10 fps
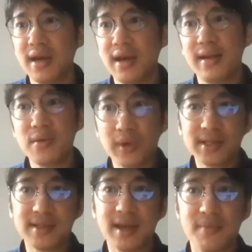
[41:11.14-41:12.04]
And then
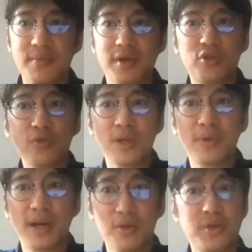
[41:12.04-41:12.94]
once that happens, right, two
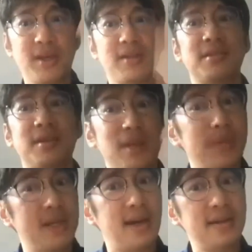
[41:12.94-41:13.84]
people are looking at the same thing,
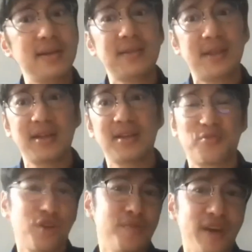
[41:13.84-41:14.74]
but they are understanding the
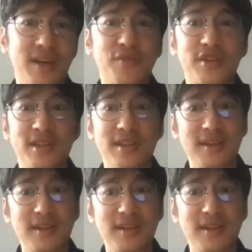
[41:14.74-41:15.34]
problem very differently.